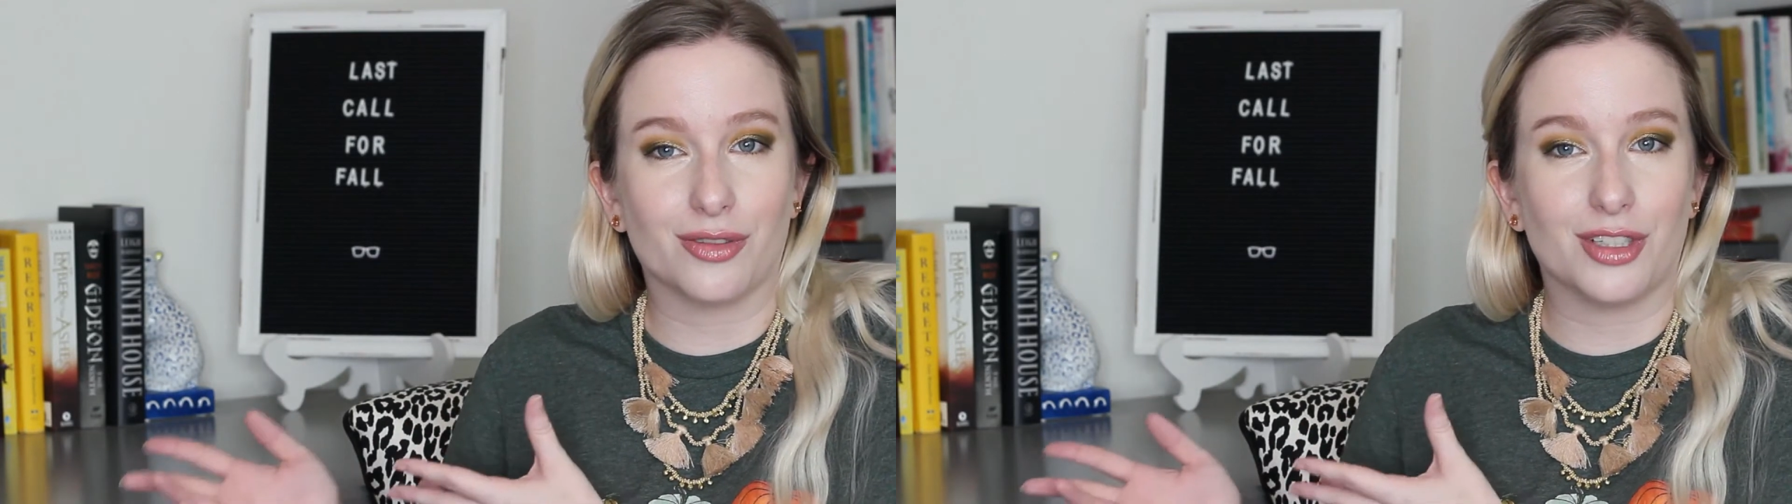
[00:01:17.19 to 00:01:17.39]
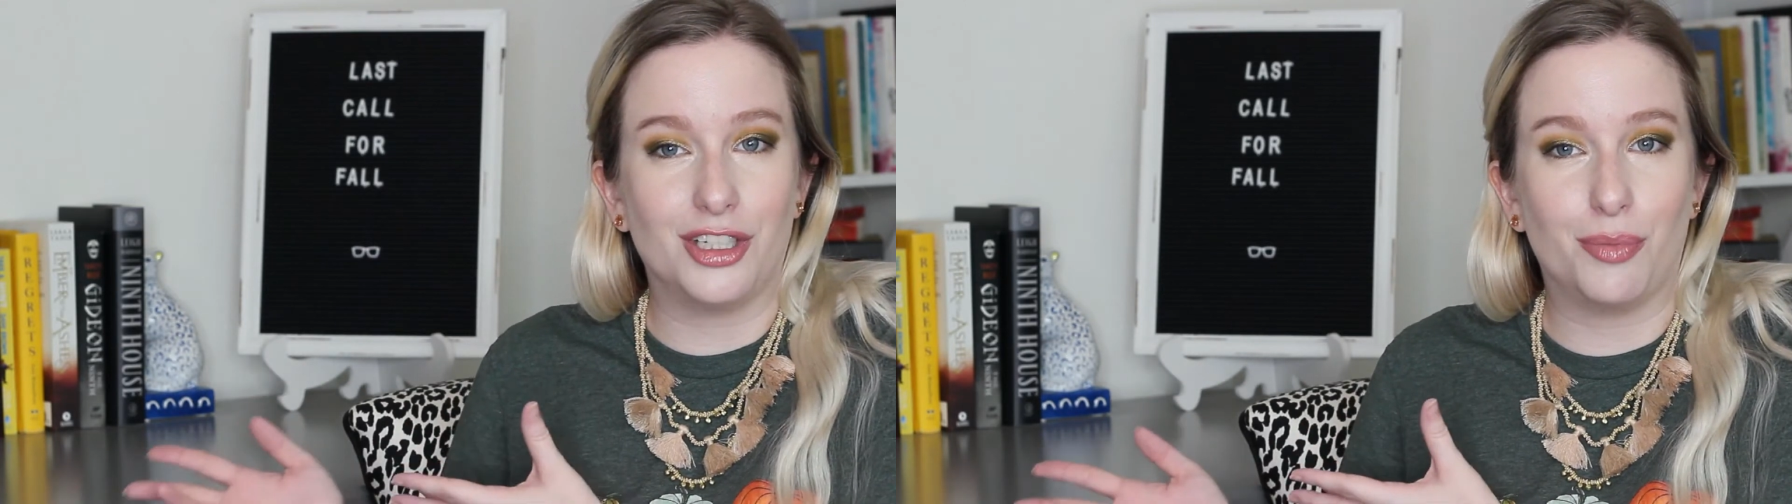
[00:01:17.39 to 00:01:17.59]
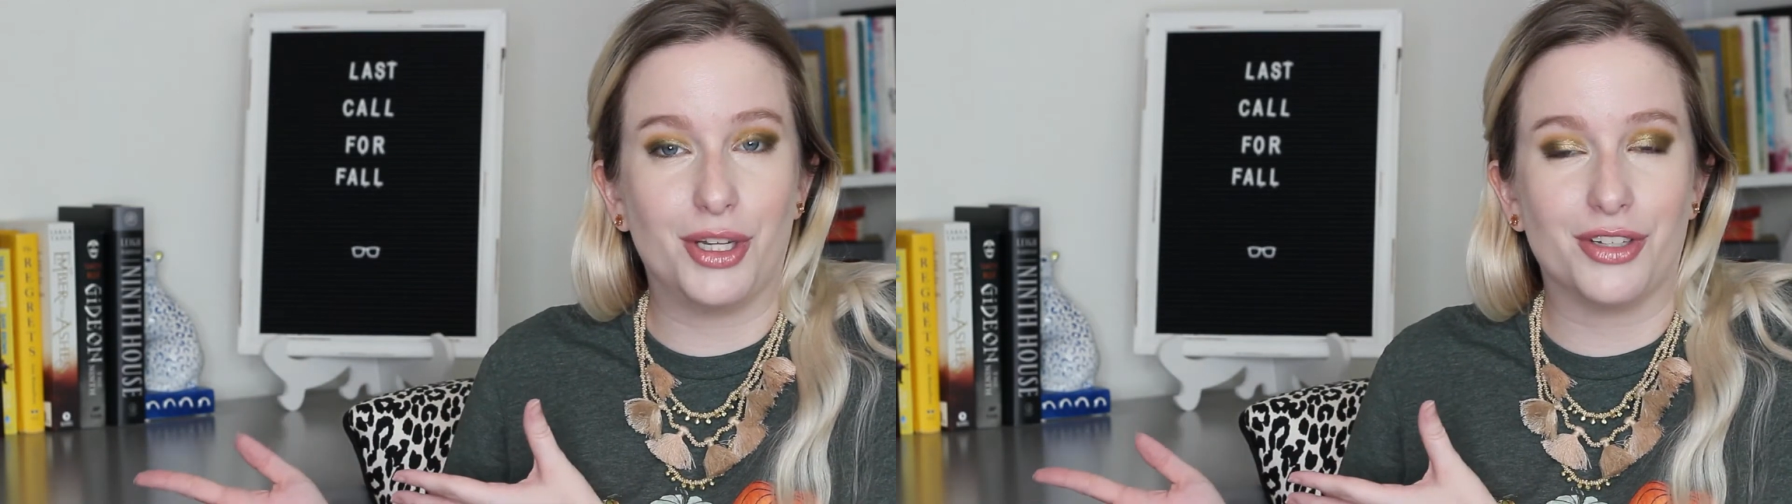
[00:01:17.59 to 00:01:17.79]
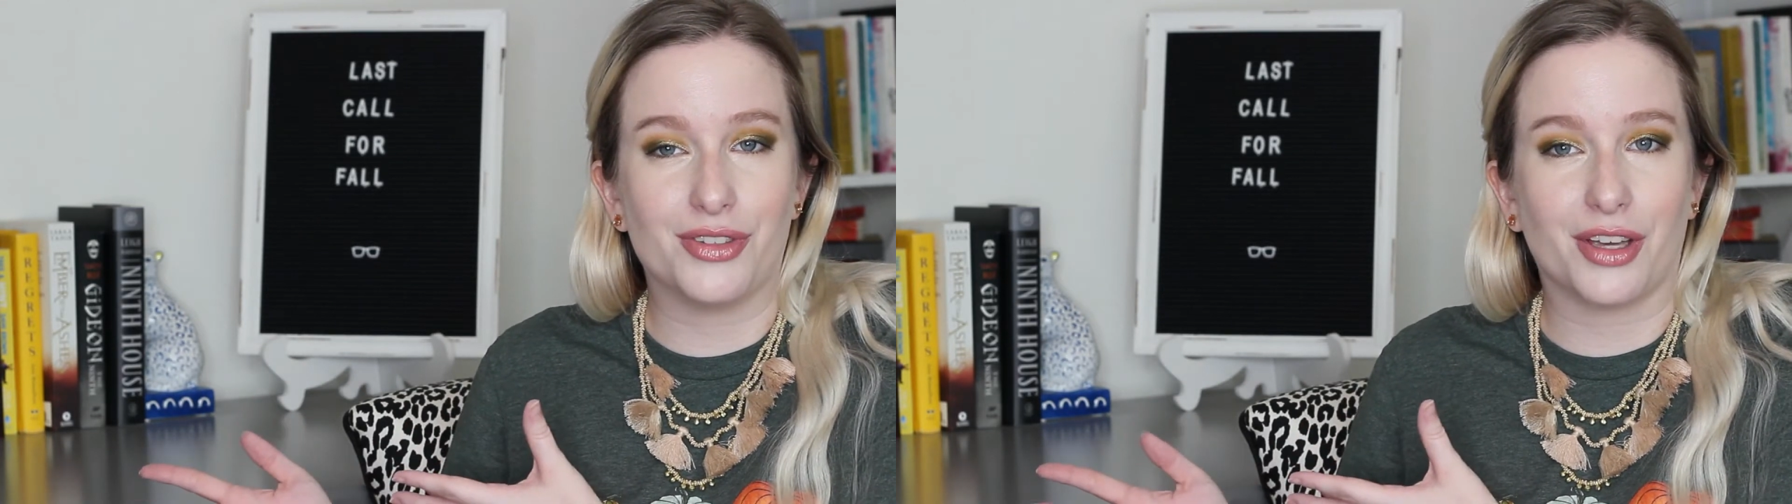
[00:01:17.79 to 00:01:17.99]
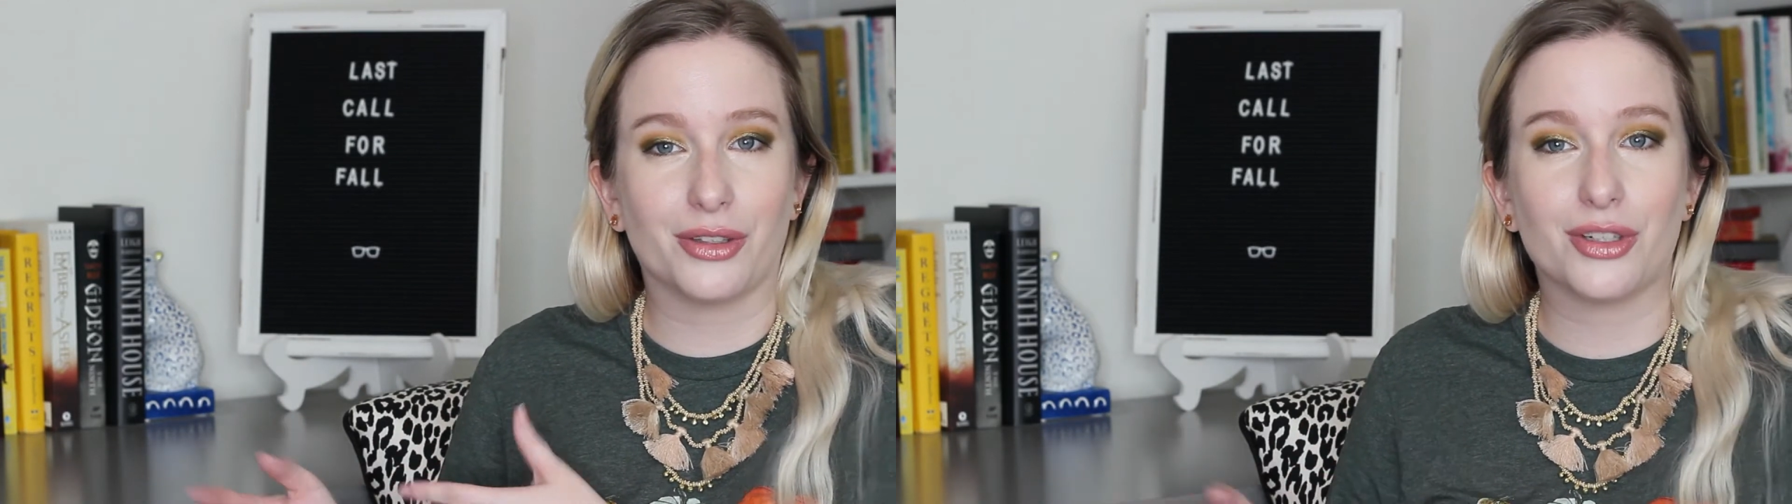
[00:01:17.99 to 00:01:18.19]
independent
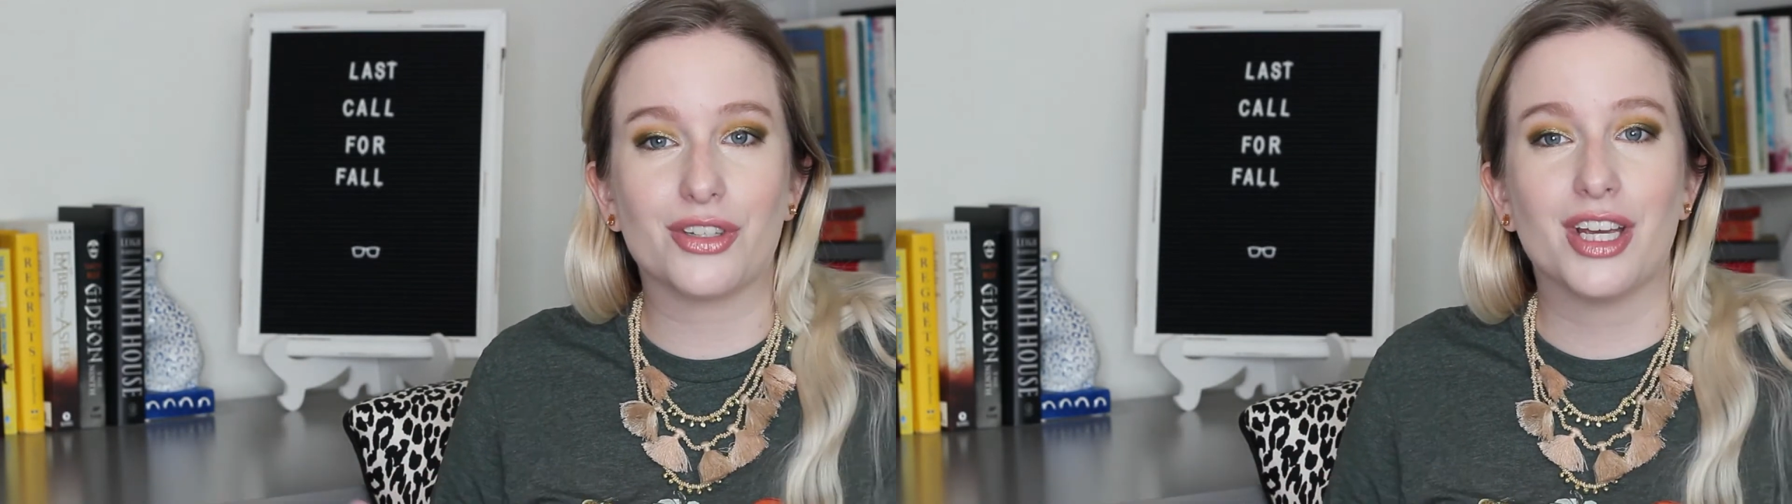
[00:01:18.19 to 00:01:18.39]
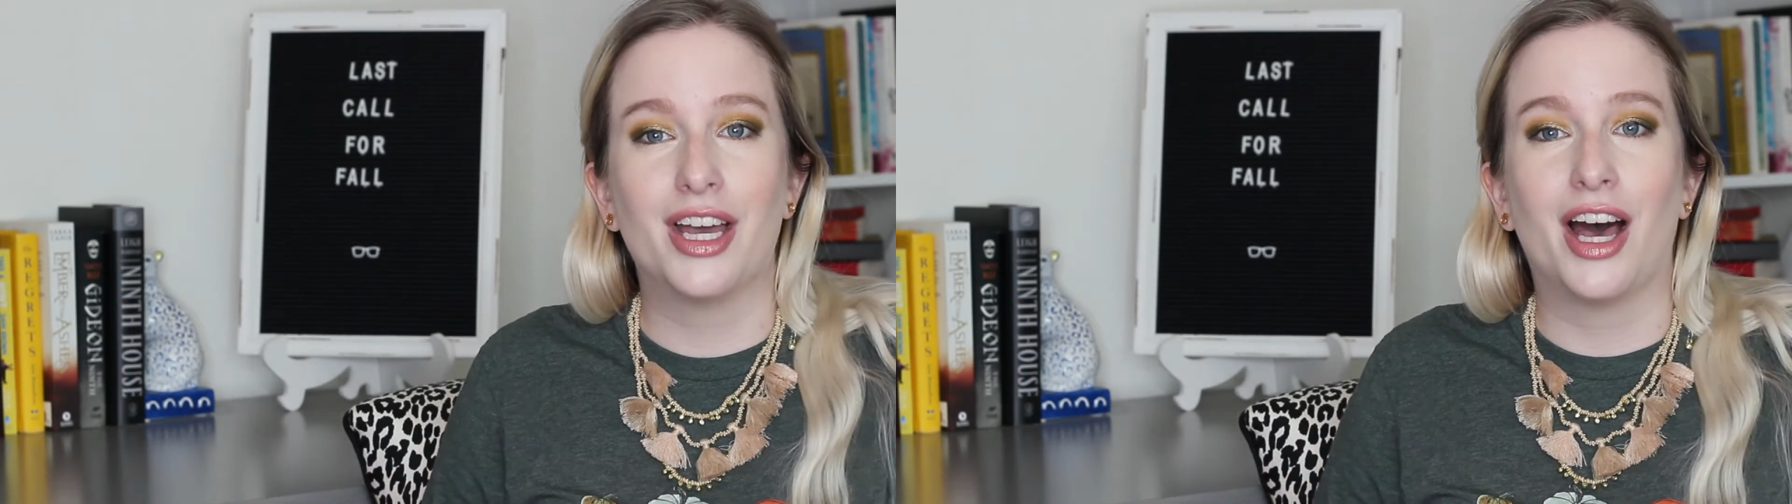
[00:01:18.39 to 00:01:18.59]
sellers,